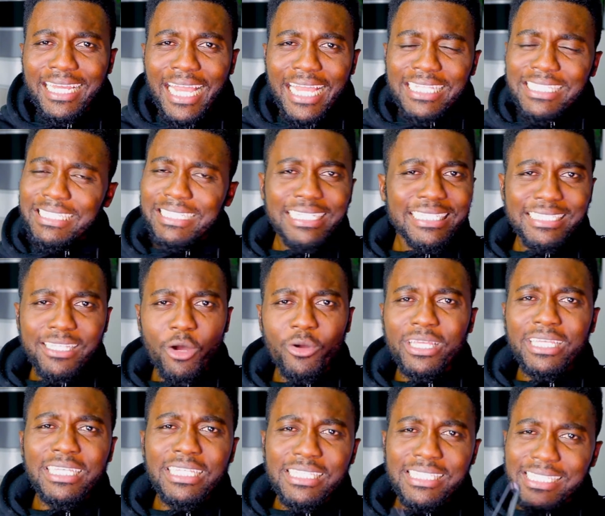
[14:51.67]
It's this girl,
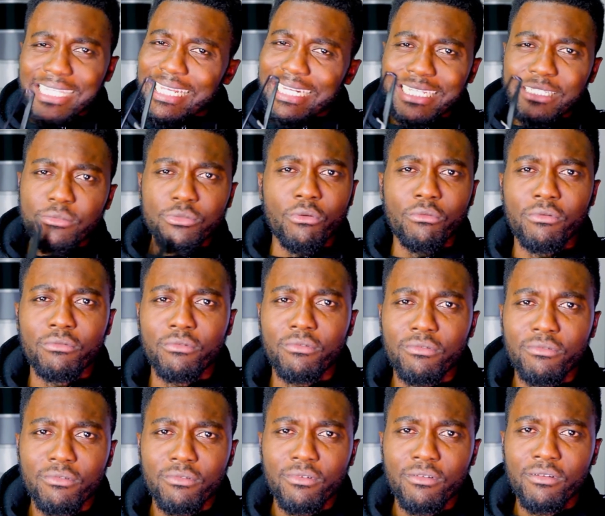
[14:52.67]
he is singing this song.
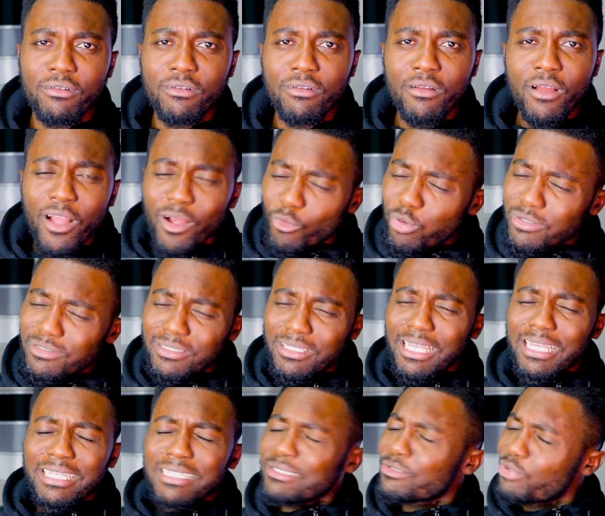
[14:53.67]
Because
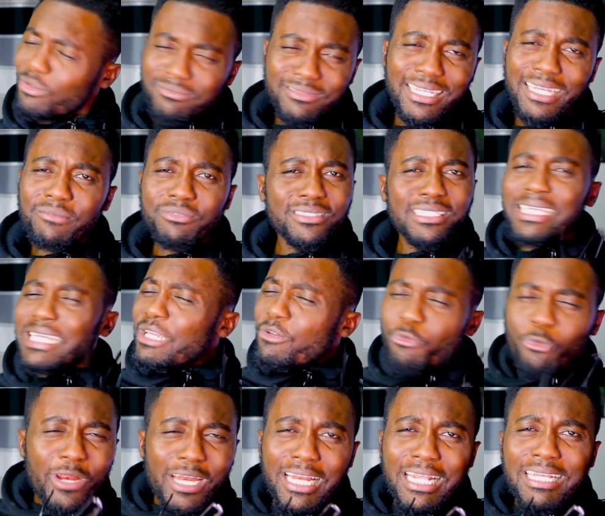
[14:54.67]
sometimes he
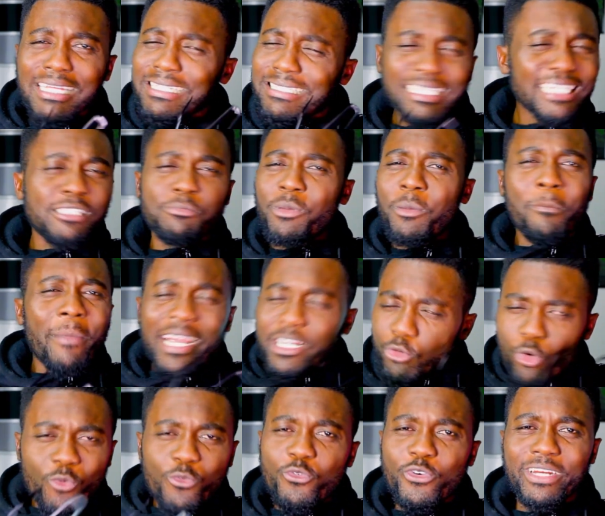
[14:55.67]
really just be mind
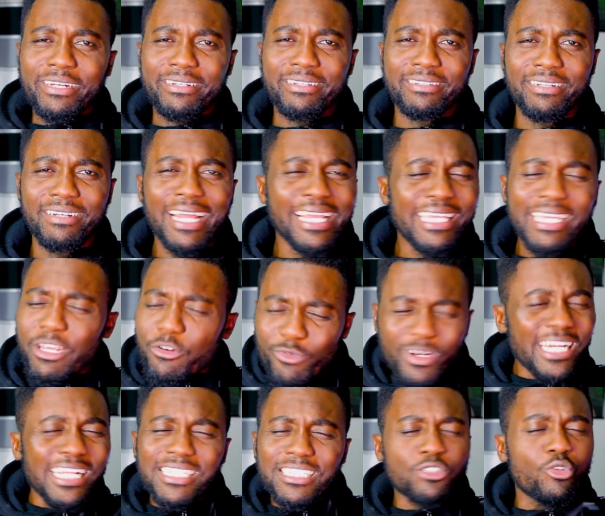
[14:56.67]
over him. Like, he
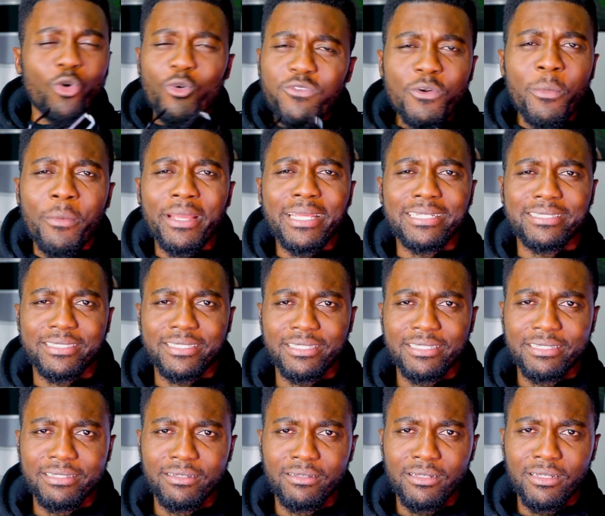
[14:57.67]
really just over mind.
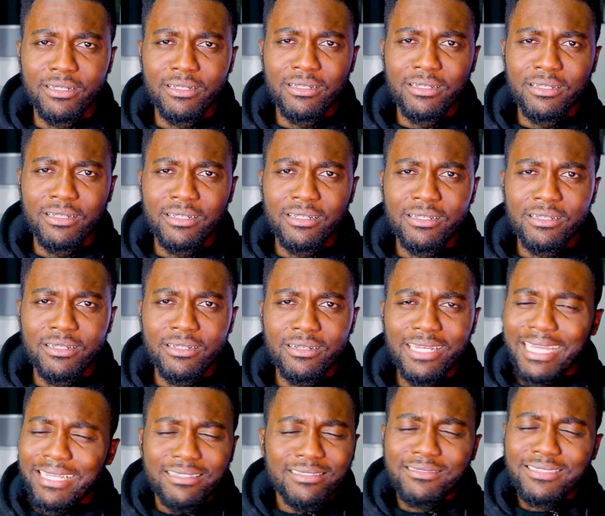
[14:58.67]

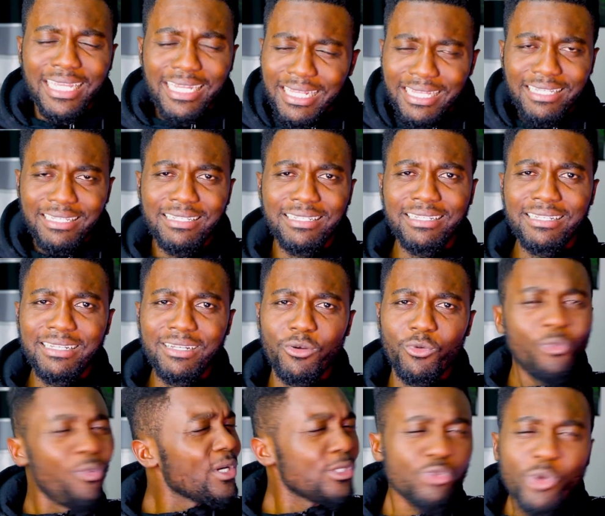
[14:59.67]
Like, Charlie,
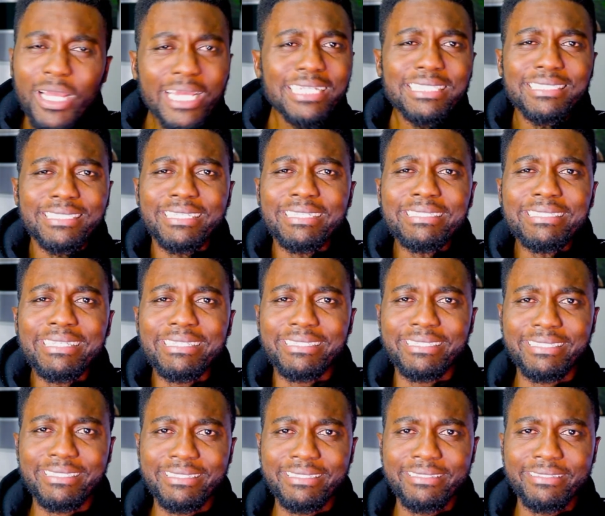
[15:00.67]
we joking,
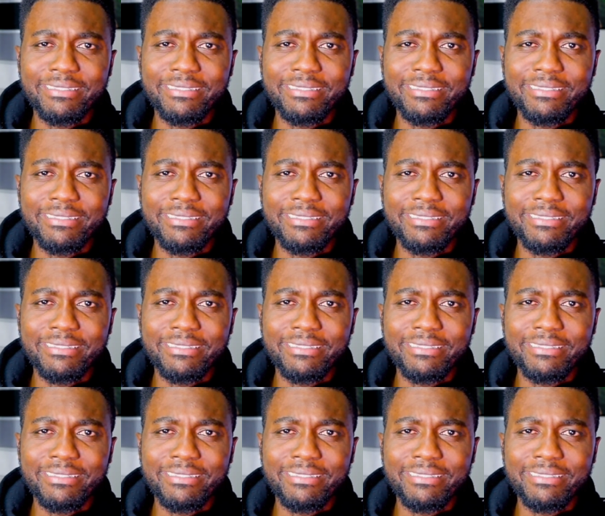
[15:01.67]
senses.